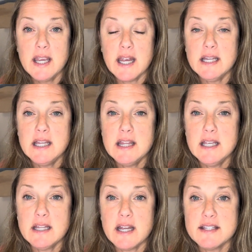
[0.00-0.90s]

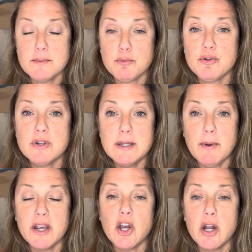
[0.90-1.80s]
Anything that has a
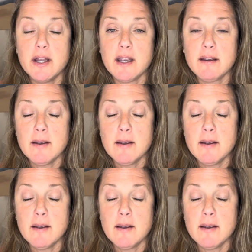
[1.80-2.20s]
prebiotic